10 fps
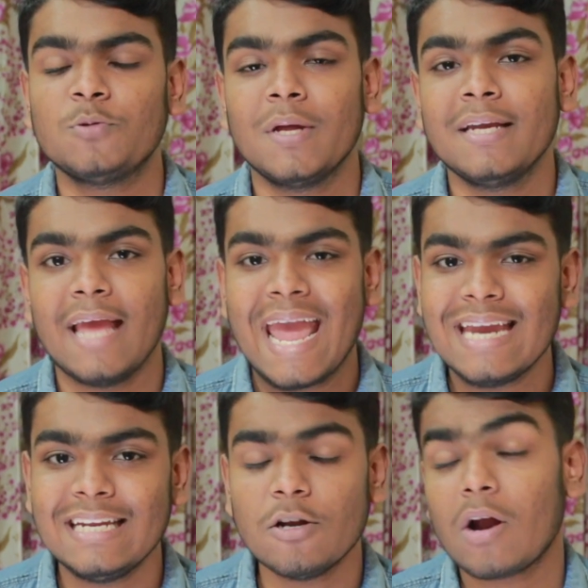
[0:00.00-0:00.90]

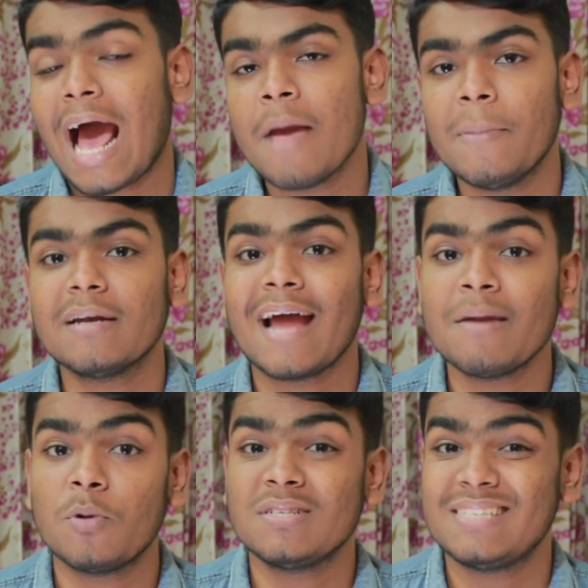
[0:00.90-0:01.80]
2018 or iPad
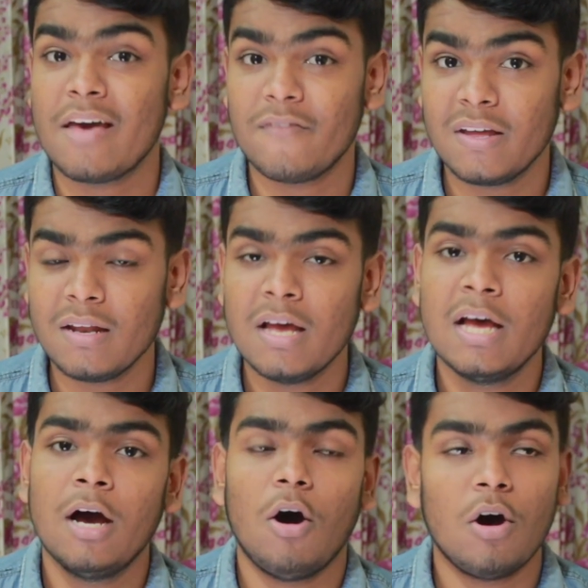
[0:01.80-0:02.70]
9.7
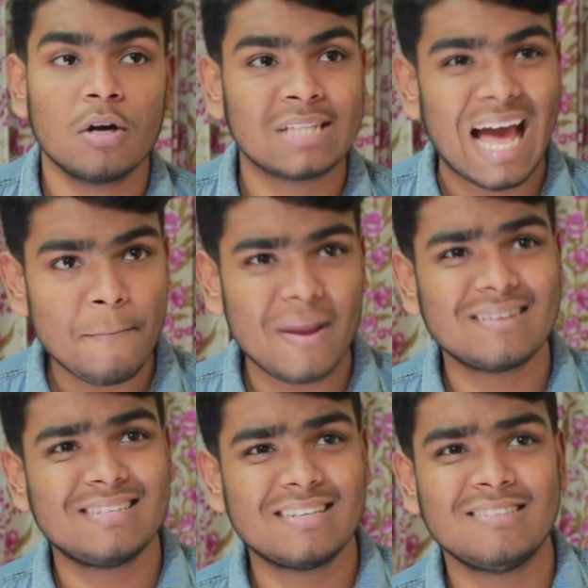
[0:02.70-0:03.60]
or the iPad
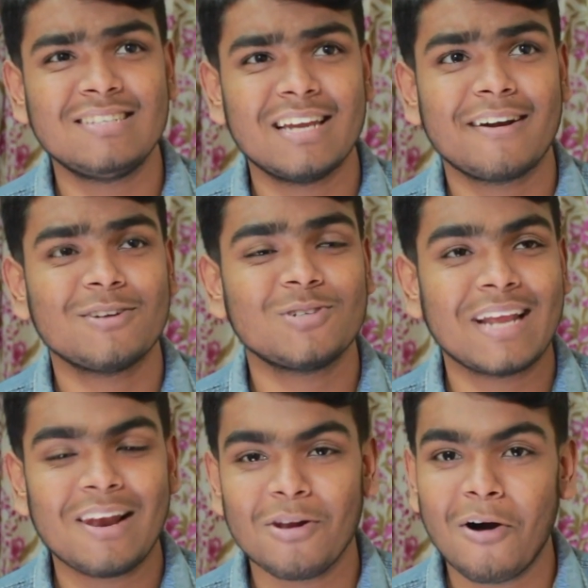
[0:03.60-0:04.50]
6th generation.
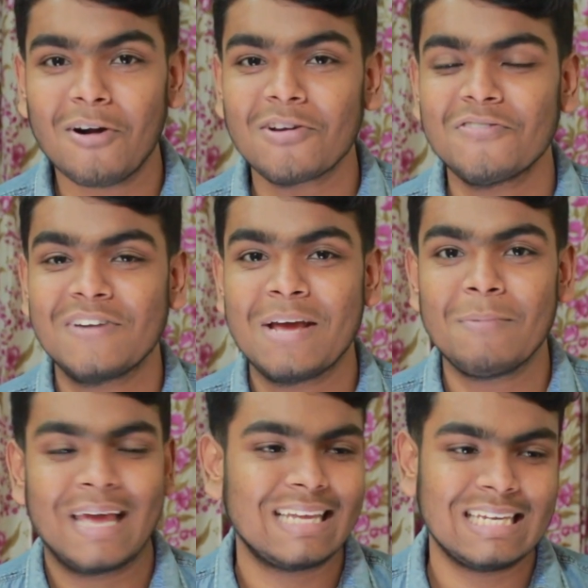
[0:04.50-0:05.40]
A lot of name,
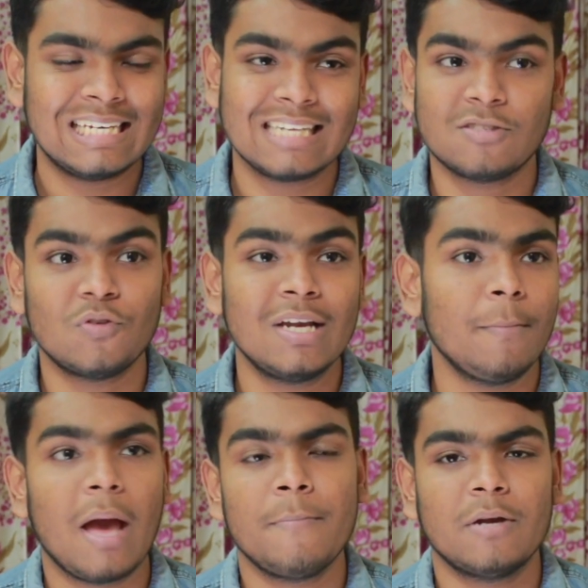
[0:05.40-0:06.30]
like it has three
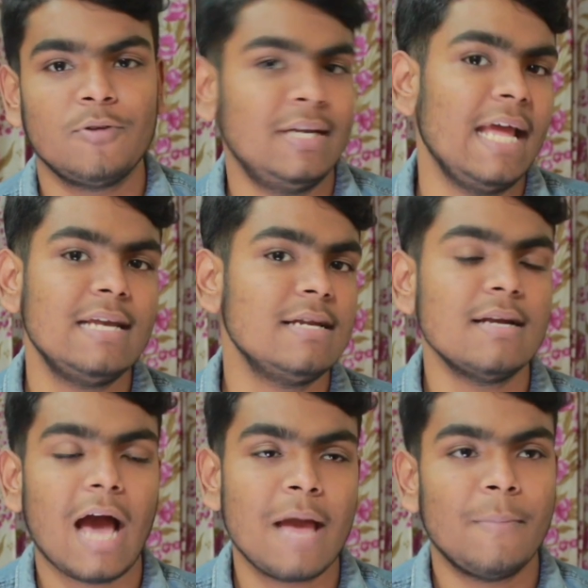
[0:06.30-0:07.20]
names: iPad
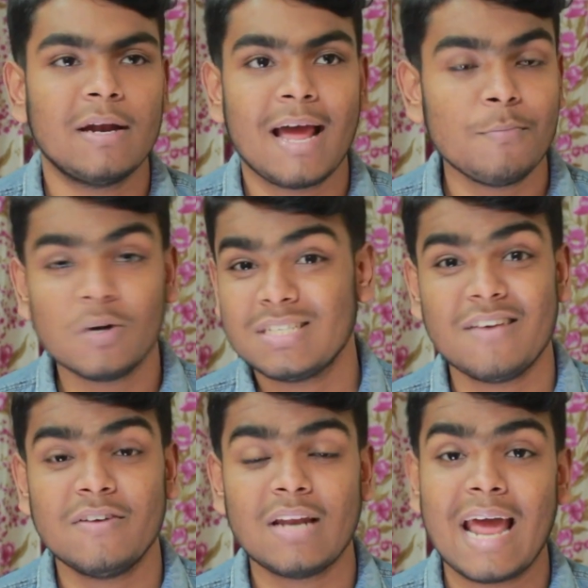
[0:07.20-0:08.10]
2018, iPad
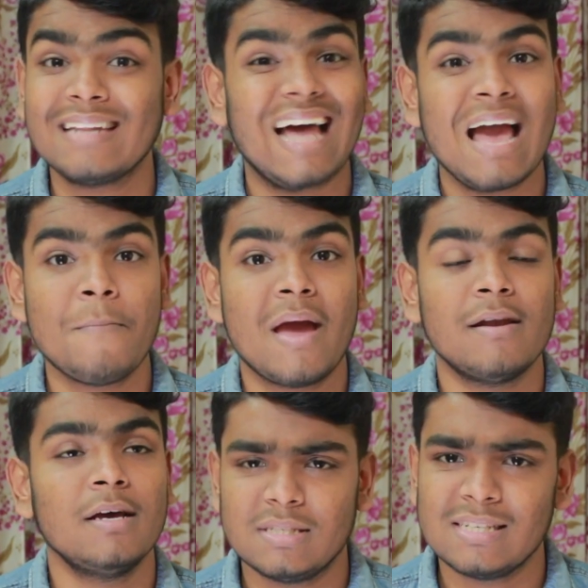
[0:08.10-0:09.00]
9.7 and the
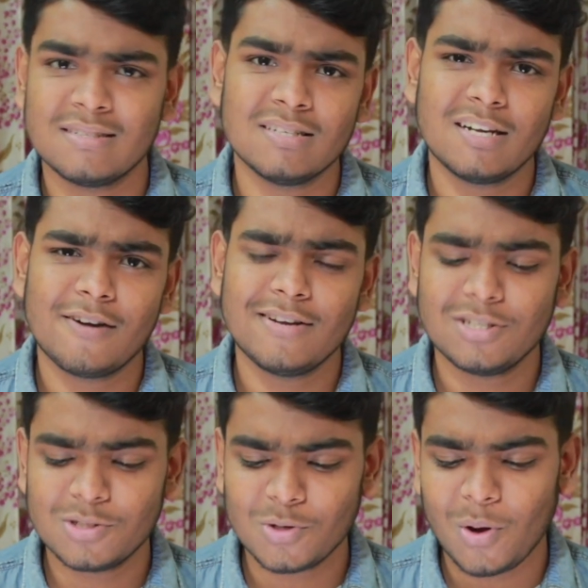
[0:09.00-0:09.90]
iPad 6th
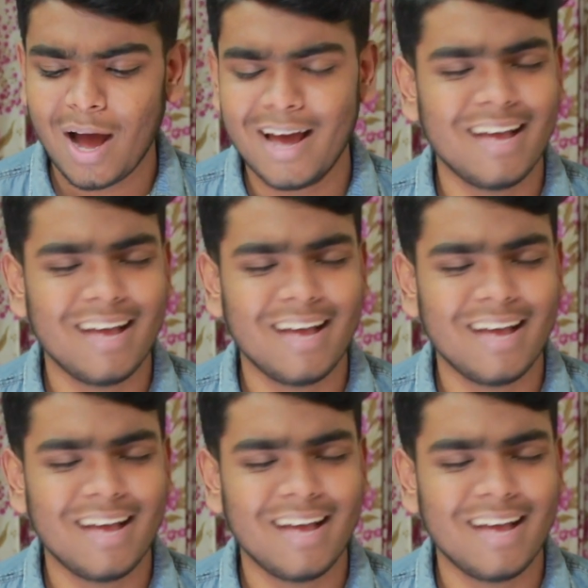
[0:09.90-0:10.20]
generation. So